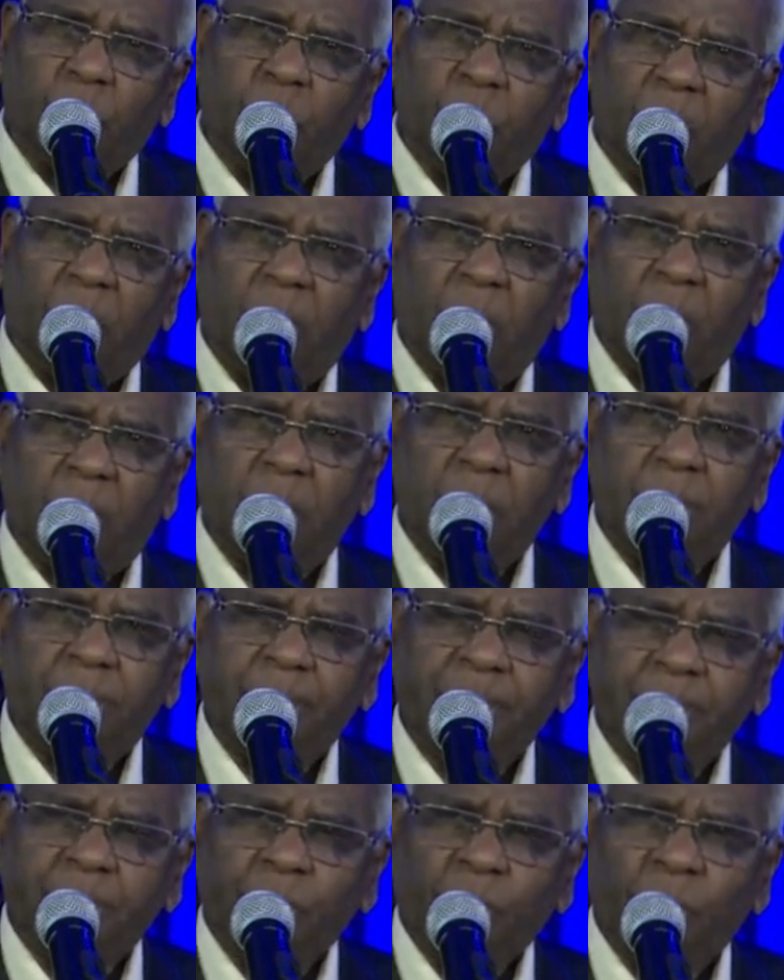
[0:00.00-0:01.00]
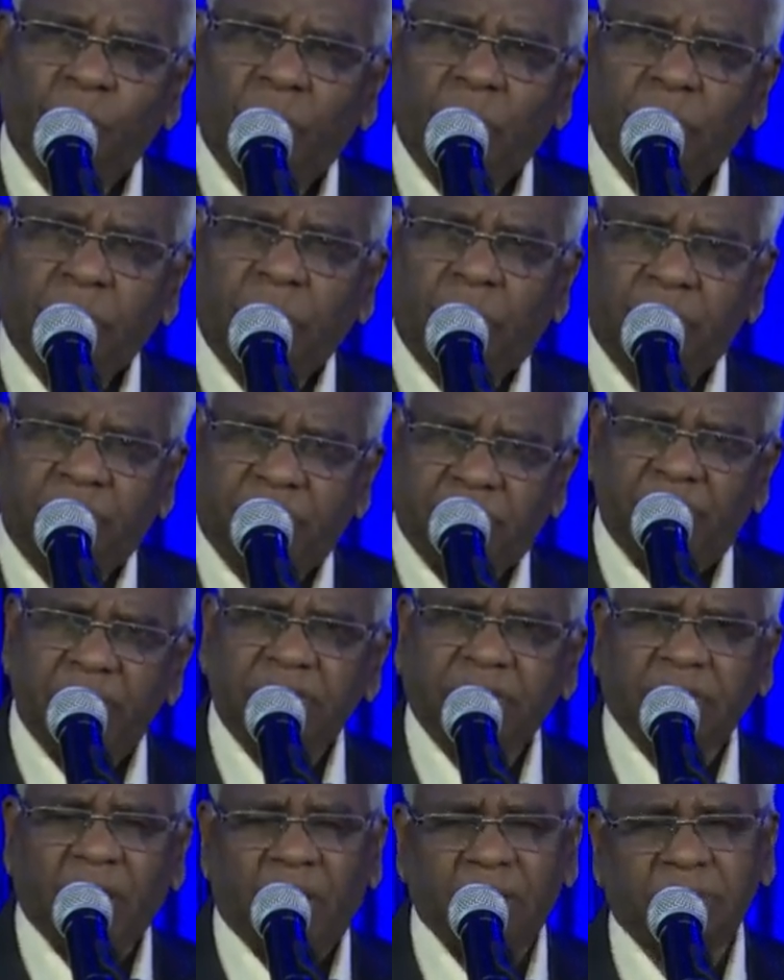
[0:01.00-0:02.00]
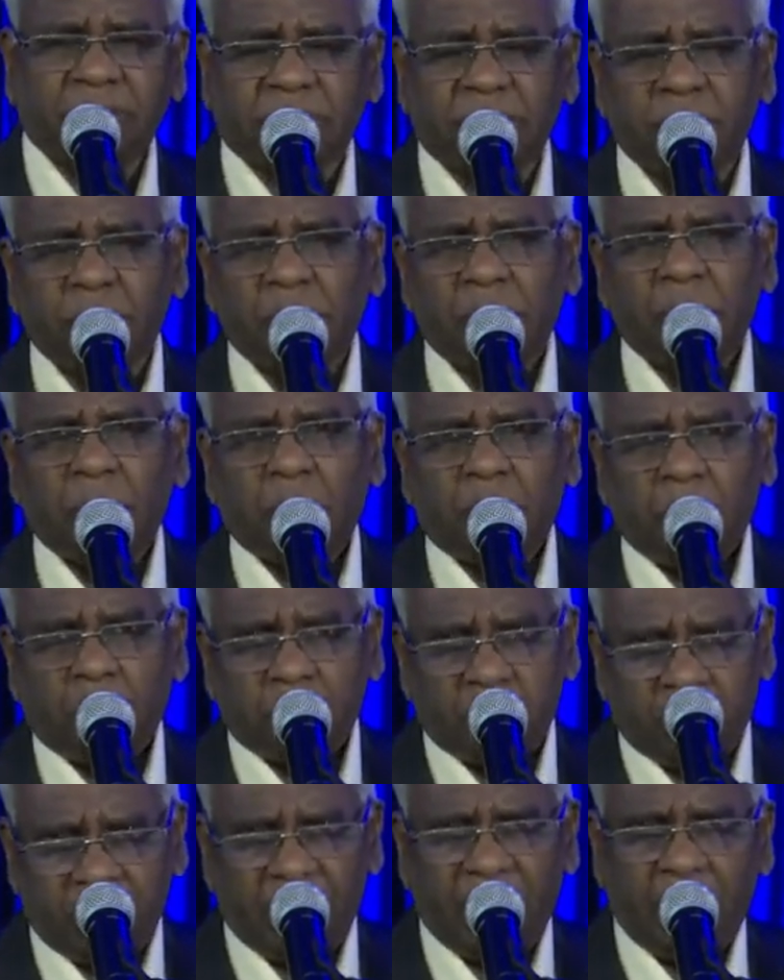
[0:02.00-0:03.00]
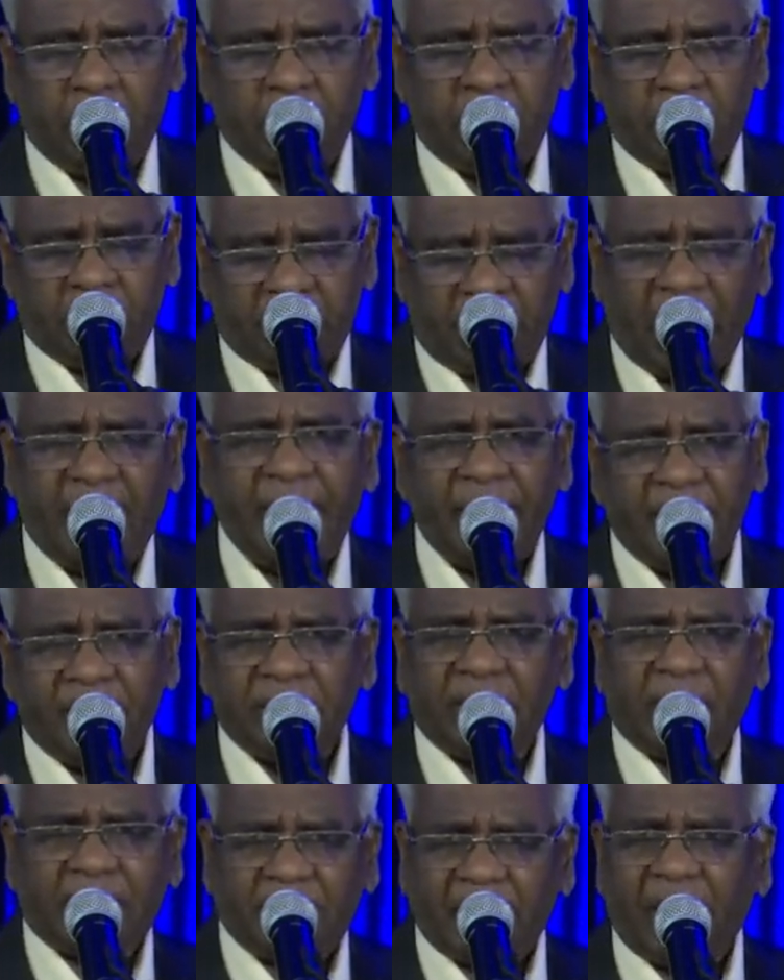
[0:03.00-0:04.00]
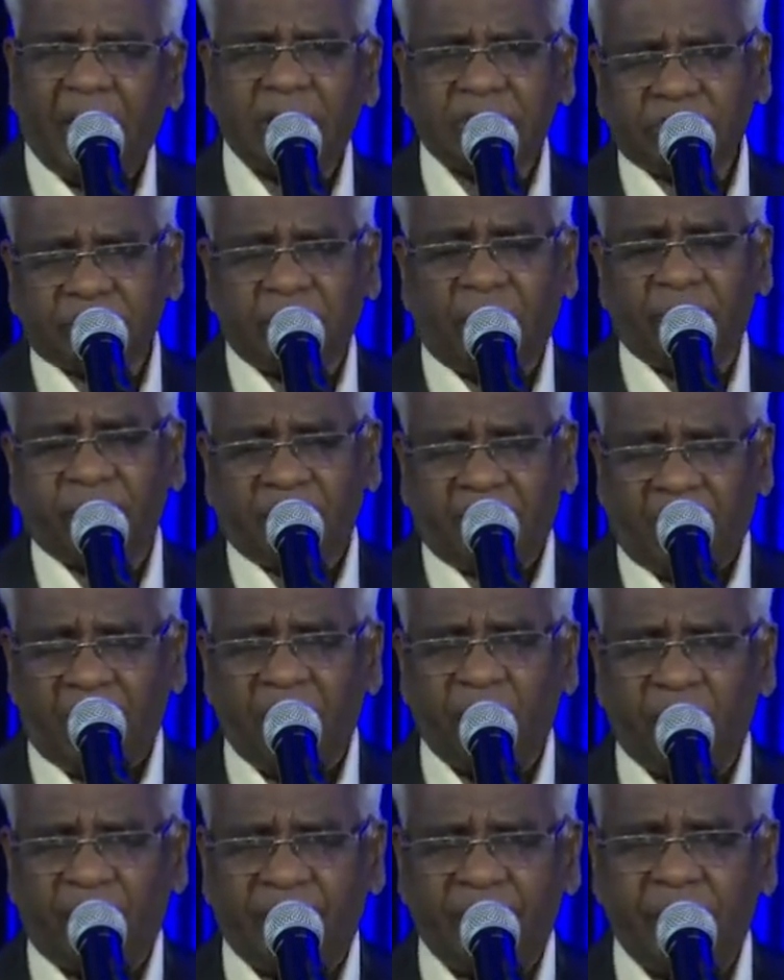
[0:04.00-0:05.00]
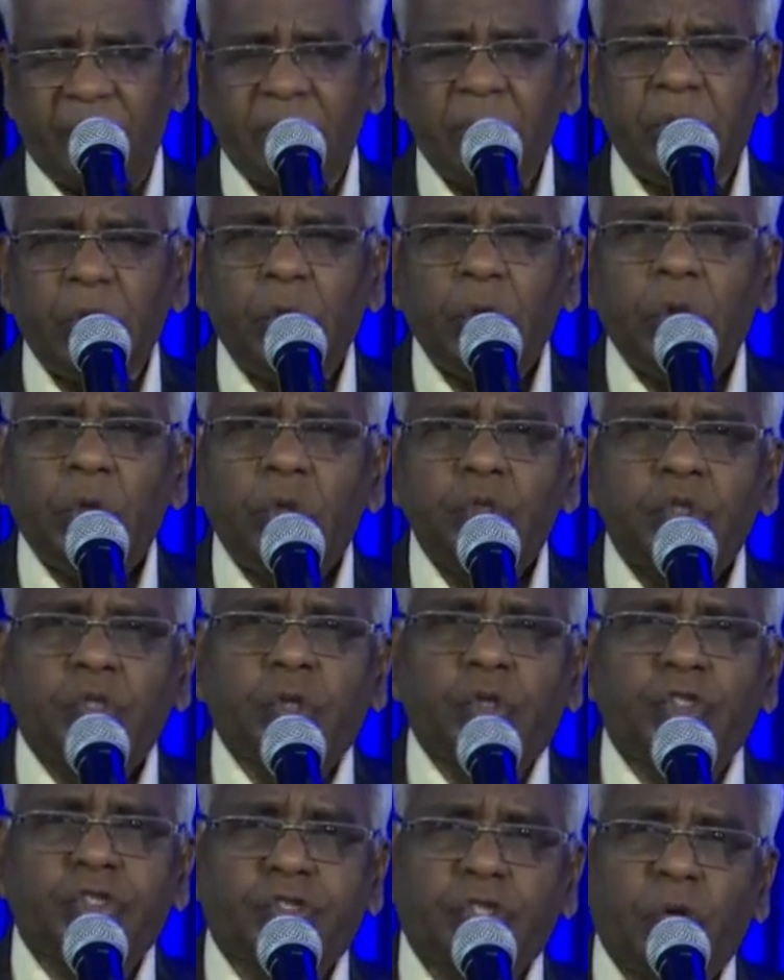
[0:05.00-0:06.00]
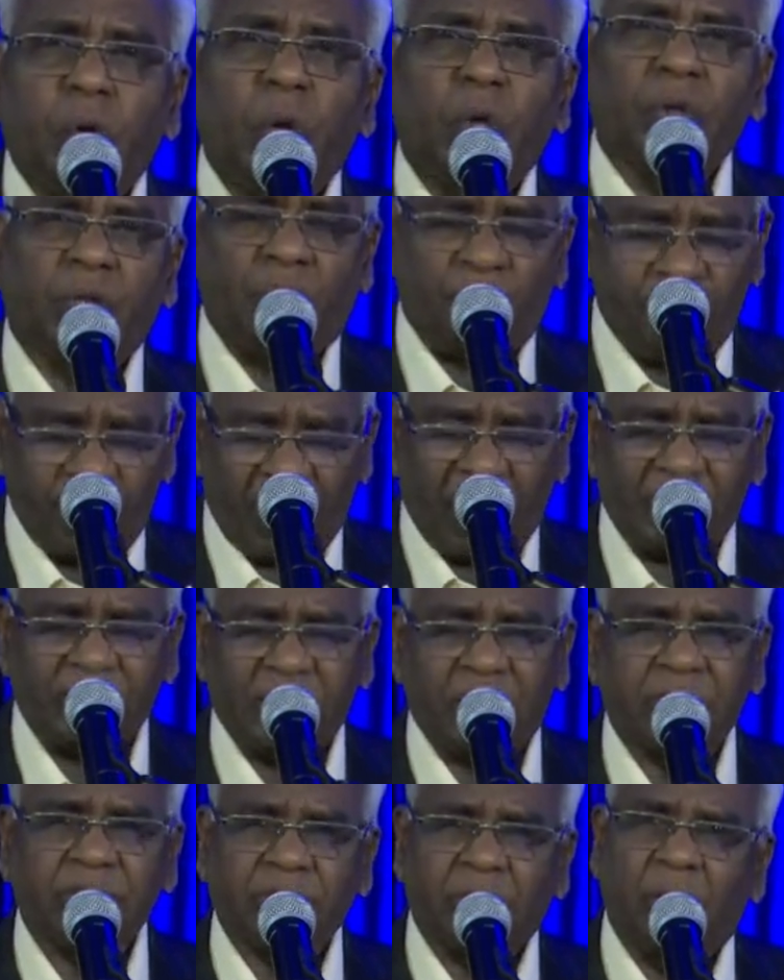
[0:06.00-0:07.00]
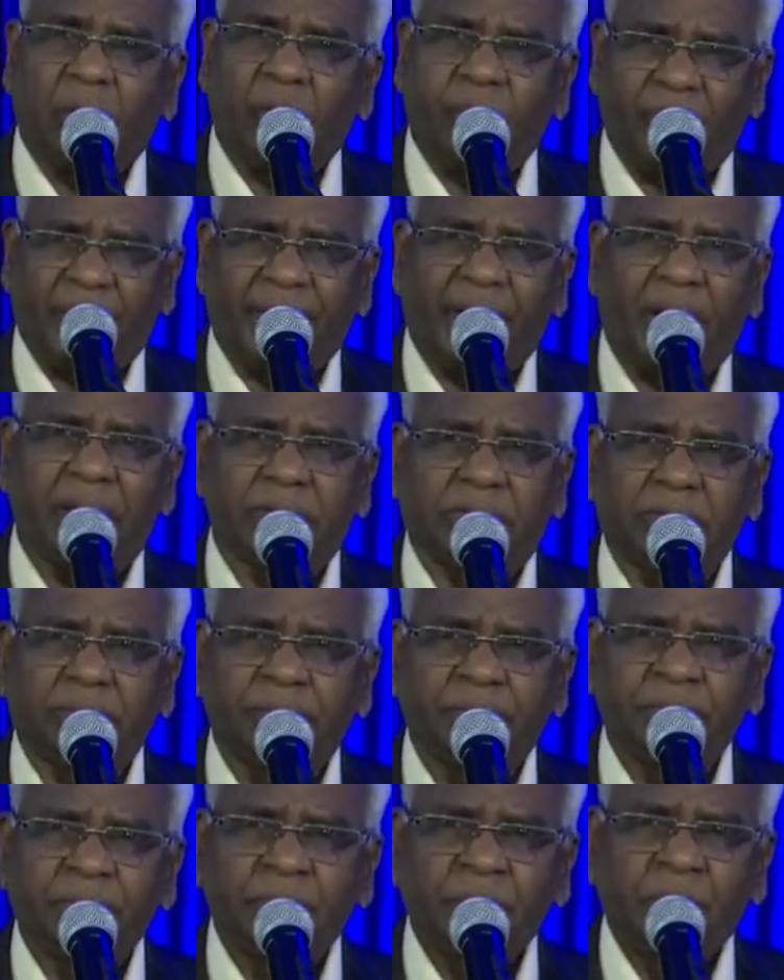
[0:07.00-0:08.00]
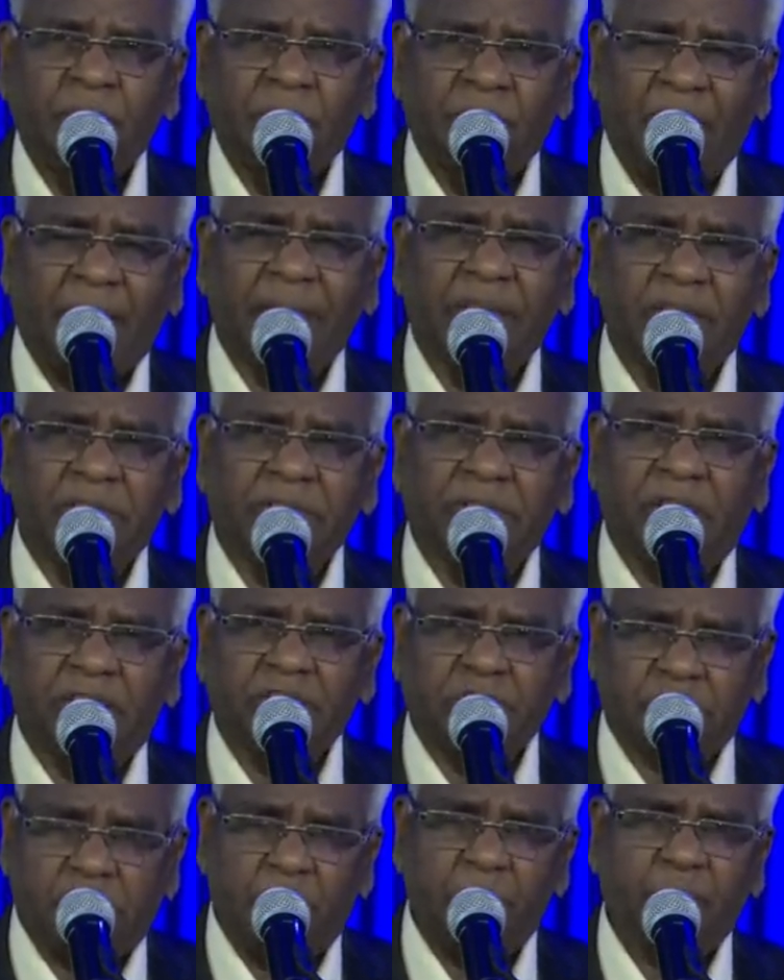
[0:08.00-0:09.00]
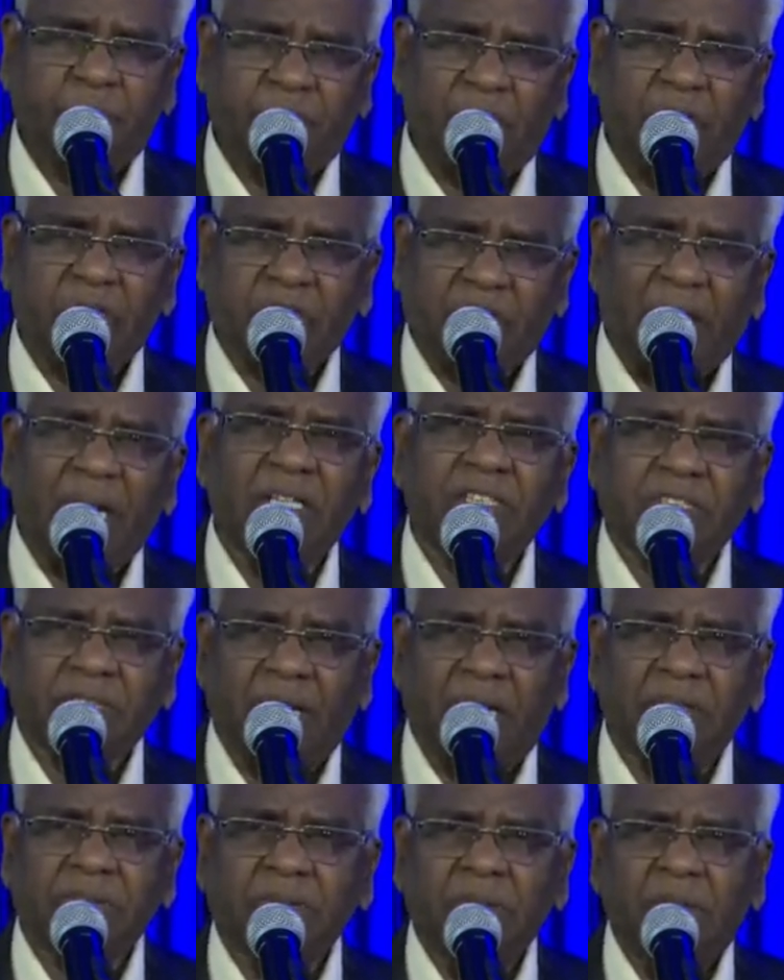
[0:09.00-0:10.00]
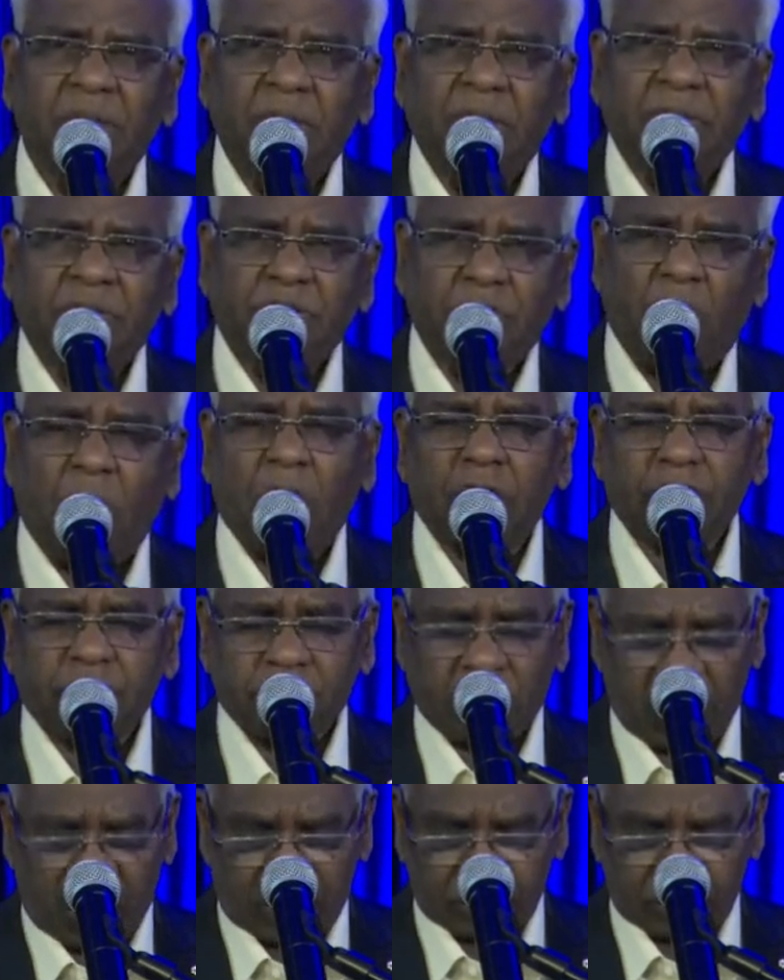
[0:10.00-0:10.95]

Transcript: the world. So Jesus died on the cross of Calvary to show the Father's love for us. That is, the scripture tells us, John's